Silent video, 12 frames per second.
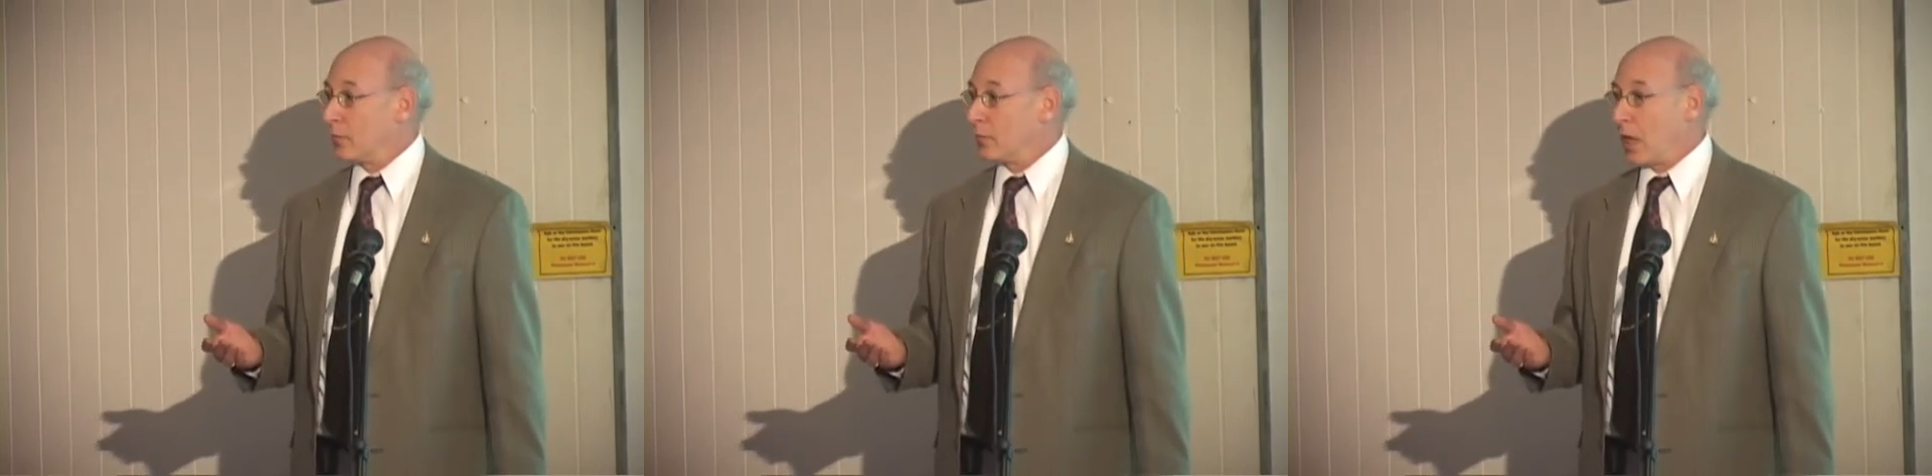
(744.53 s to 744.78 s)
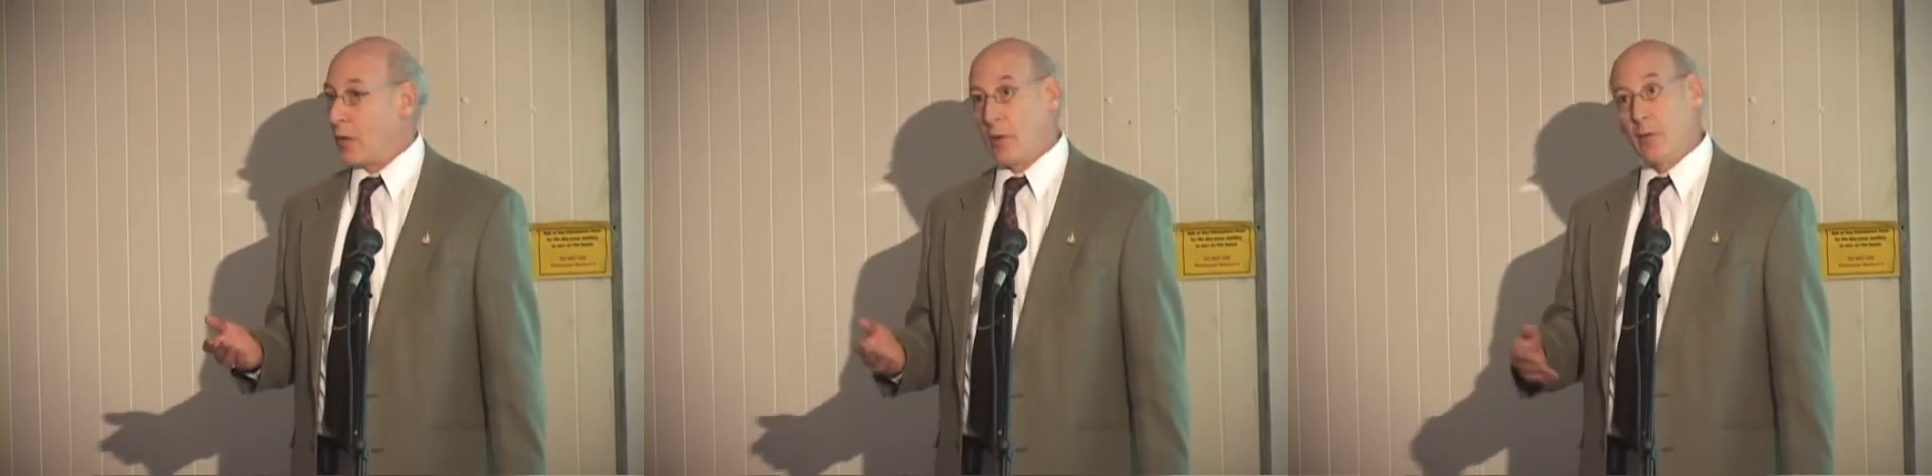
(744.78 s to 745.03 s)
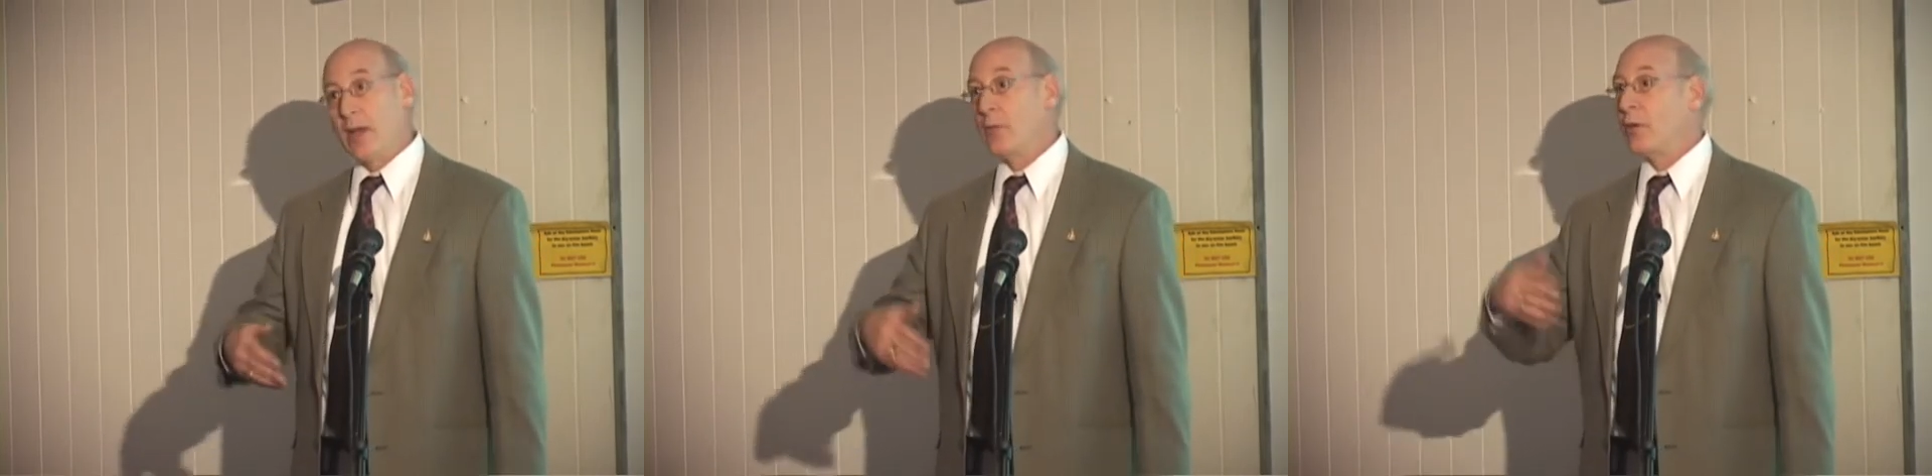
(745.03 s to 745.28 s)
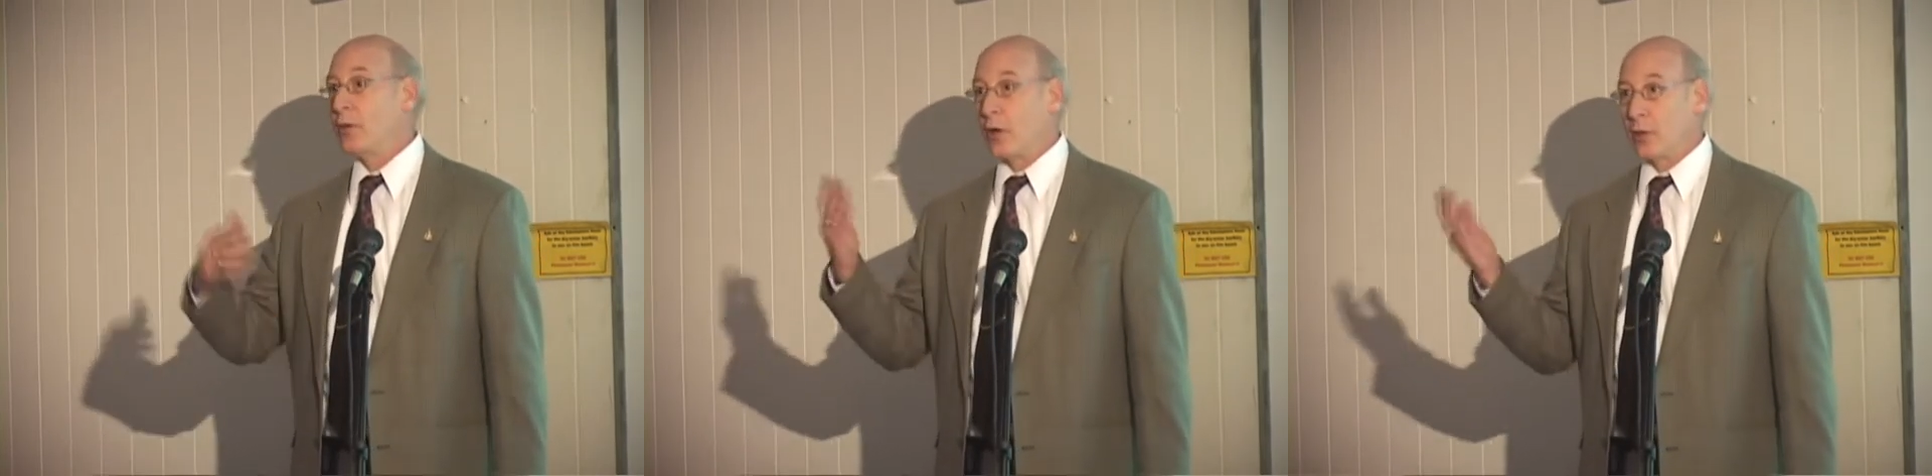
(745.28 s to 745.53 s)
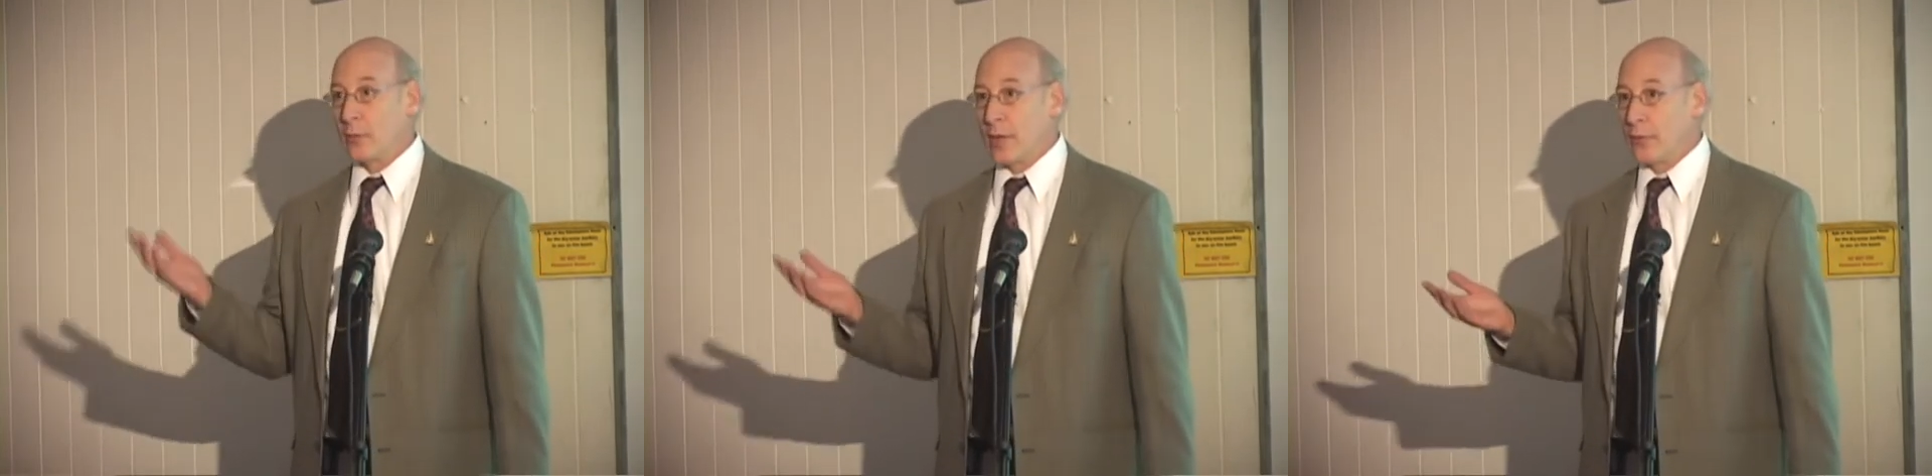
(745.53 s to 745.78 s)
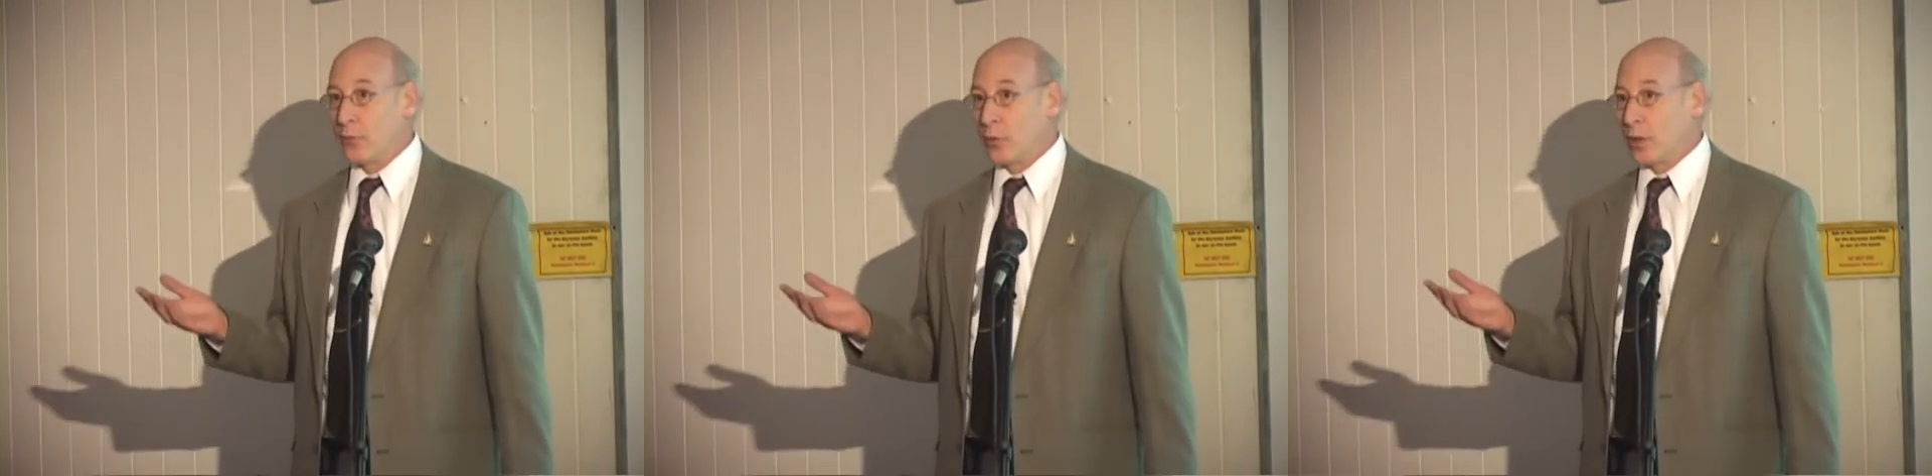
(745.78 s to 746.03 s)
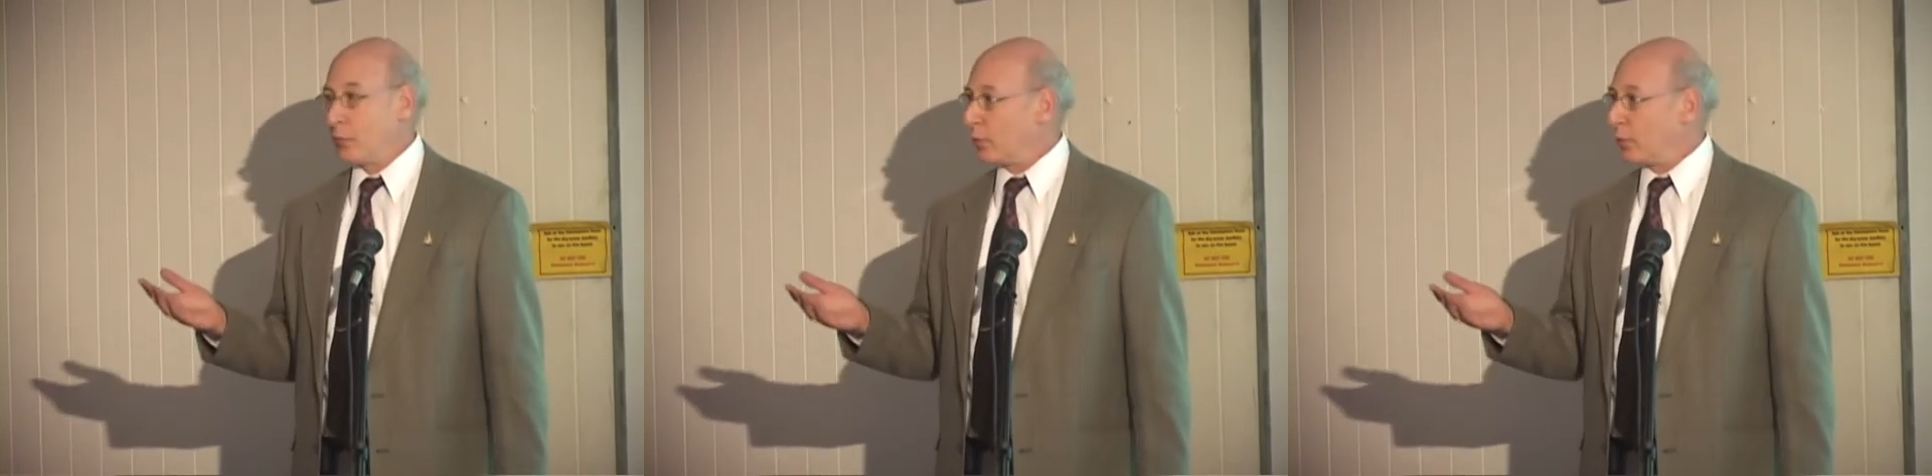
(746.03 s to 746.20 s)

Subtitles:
And we went and we talked about 40,